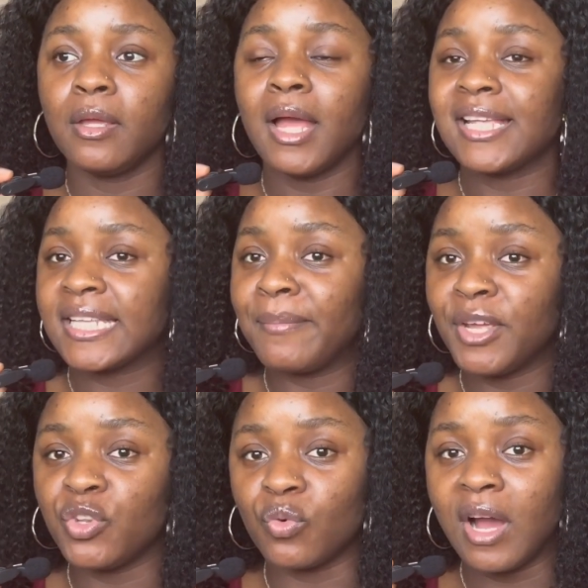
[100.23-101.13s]

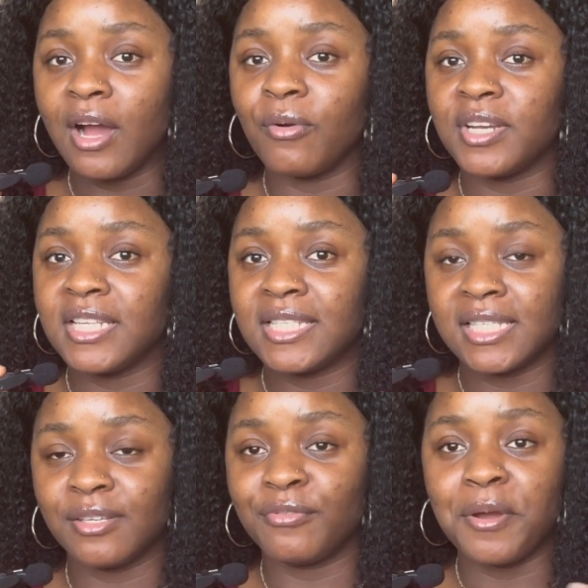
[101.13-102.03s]
assignment you are on, it's
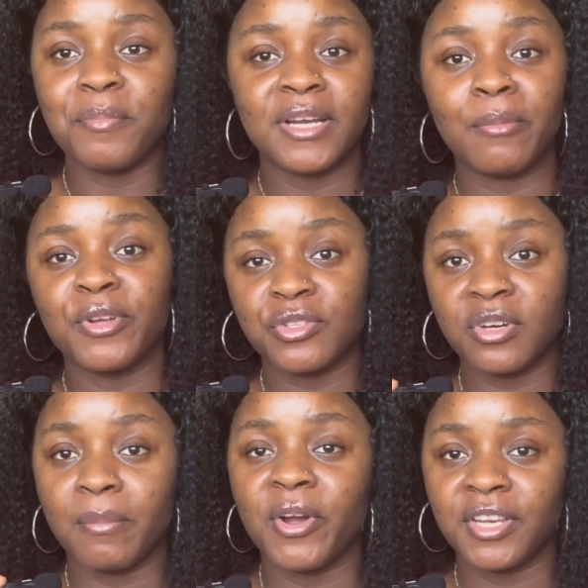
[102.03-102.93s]
different, but I'm going to
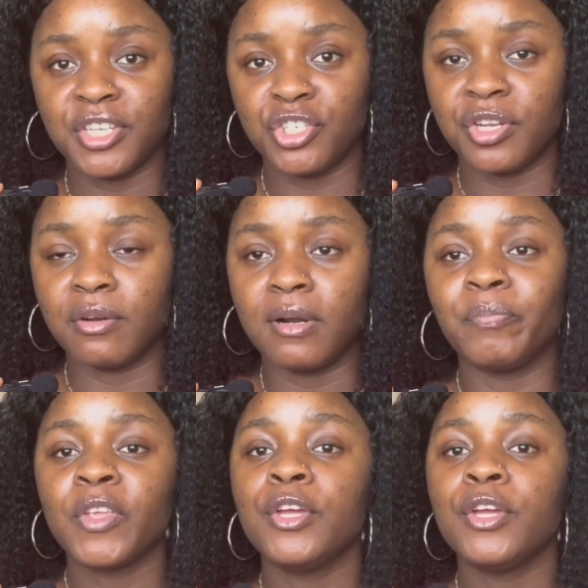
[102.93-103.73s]
talk about it in general.